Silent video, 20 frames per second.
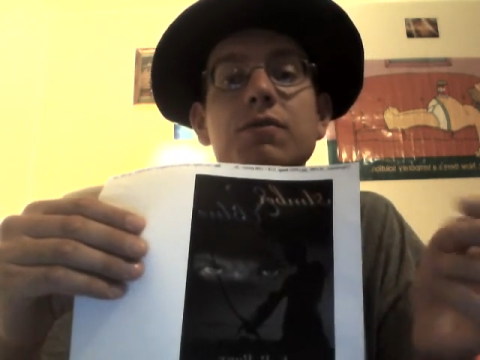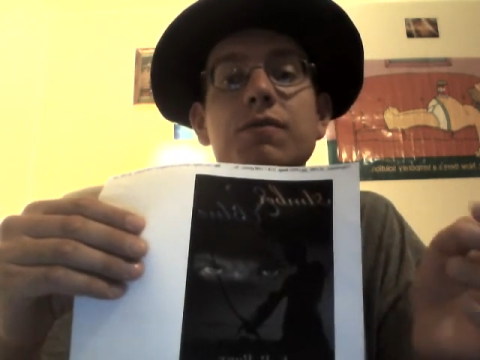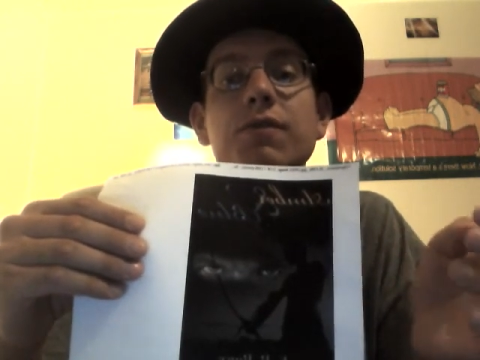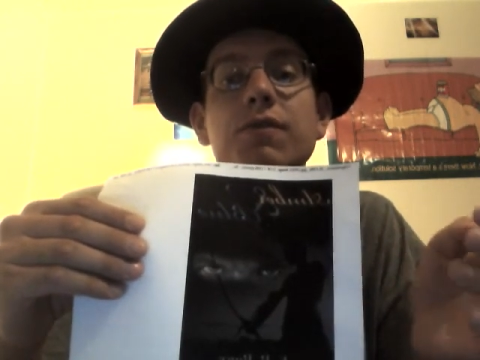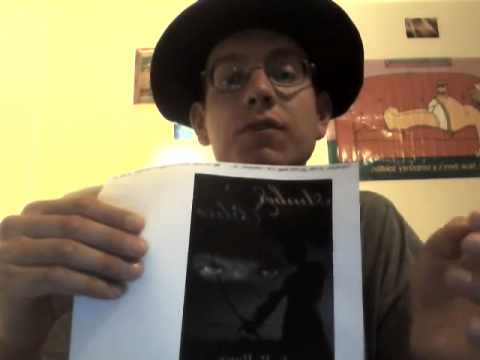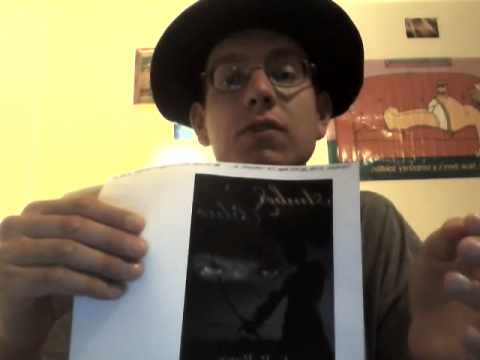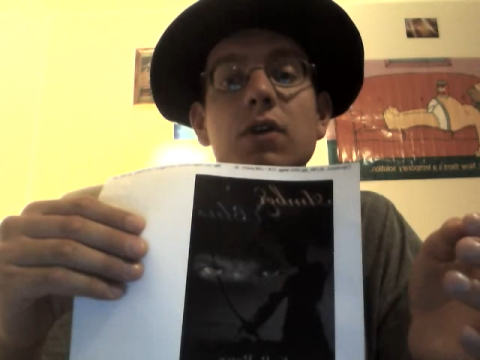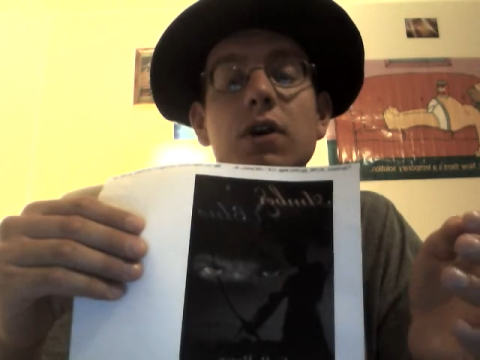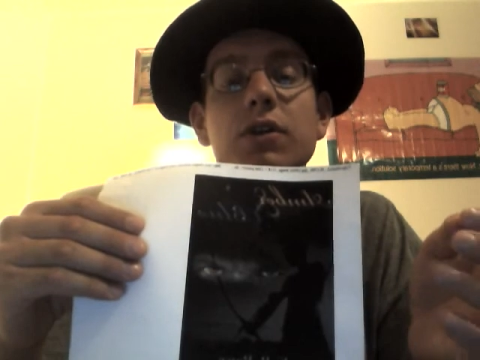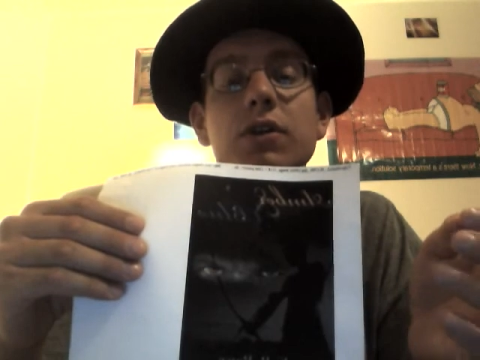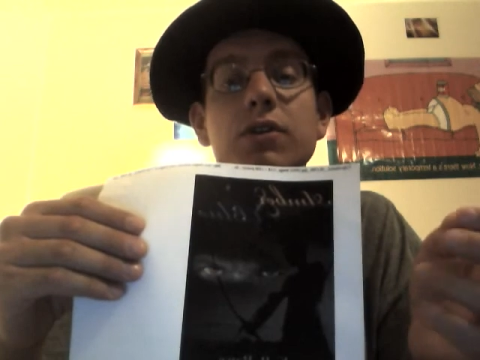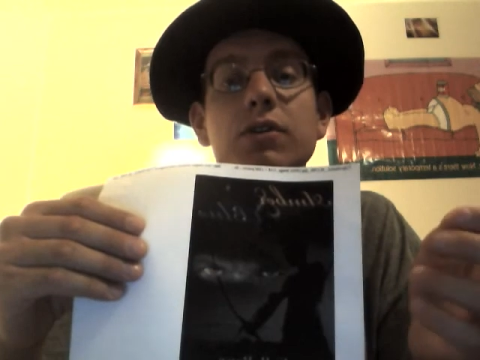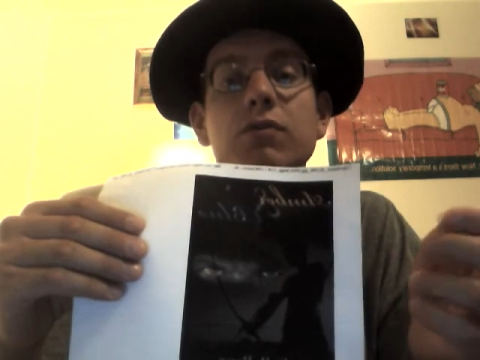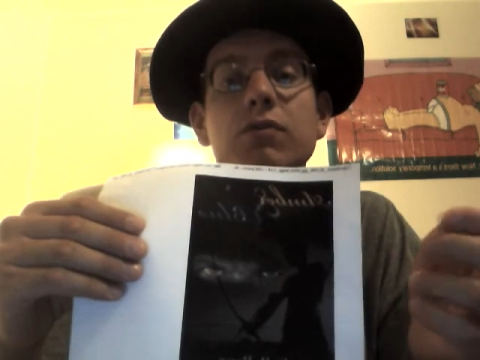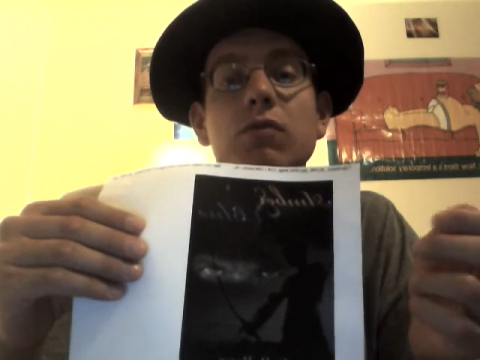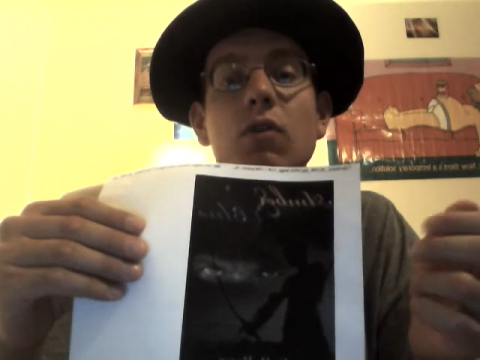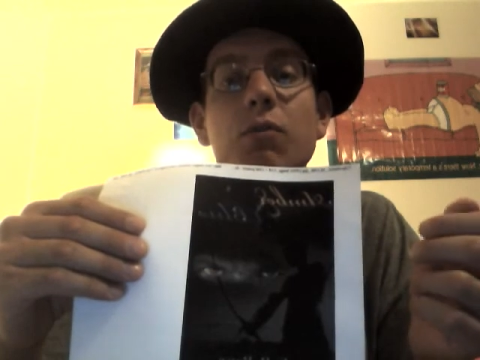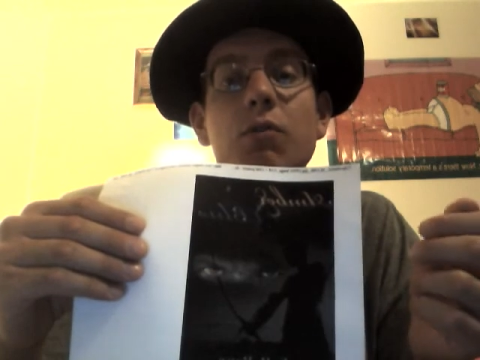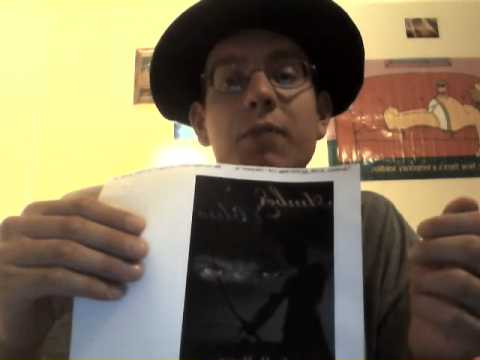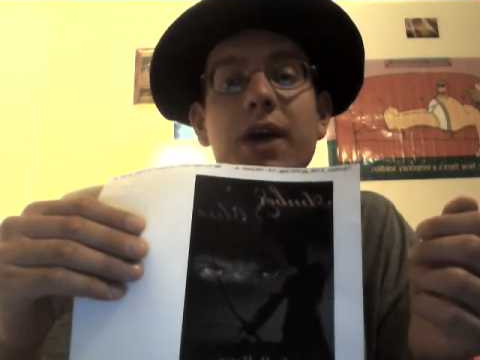for a good
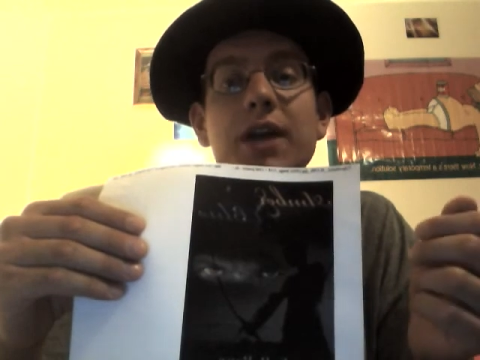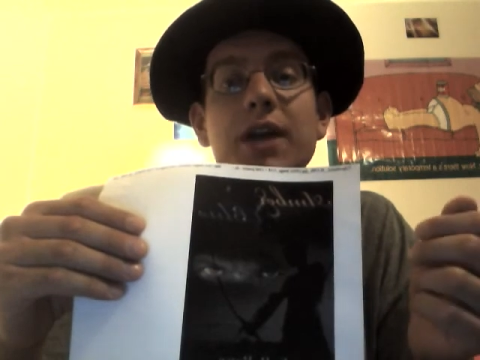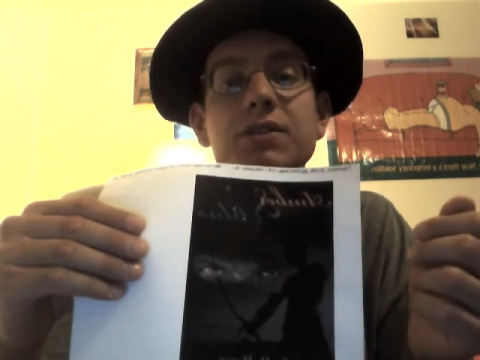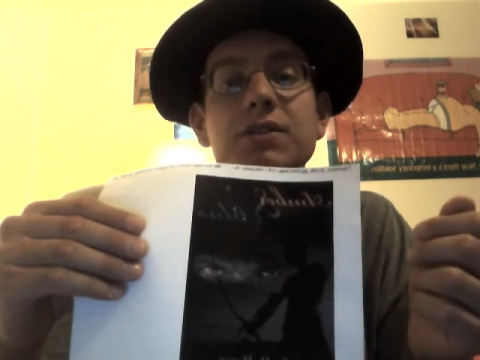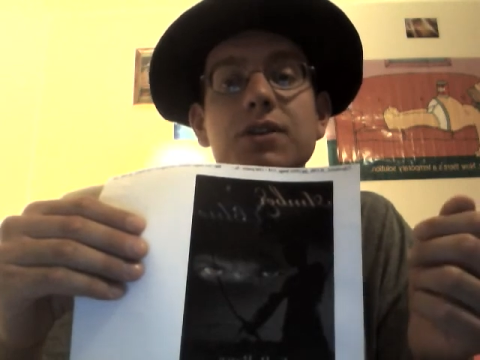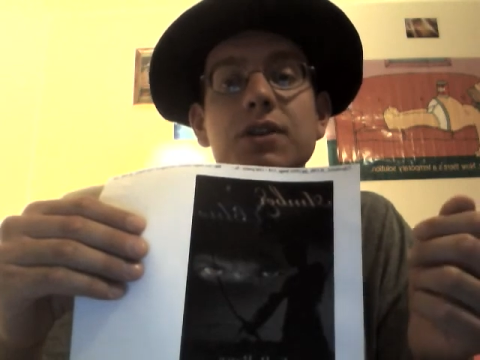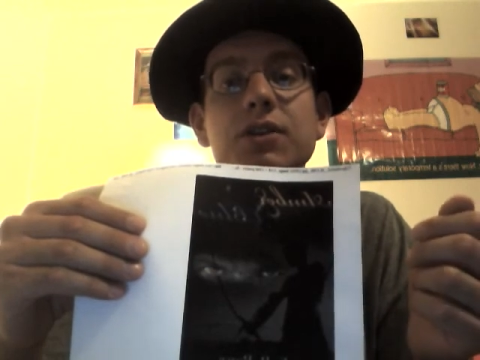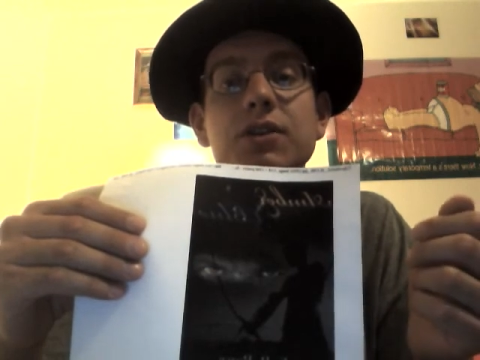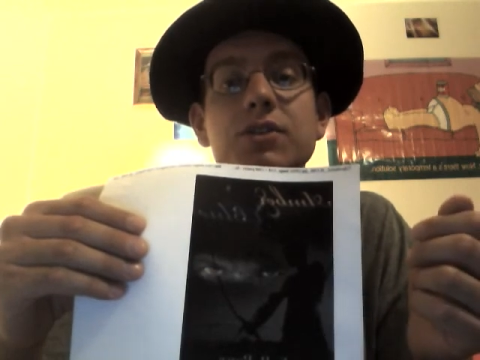romantic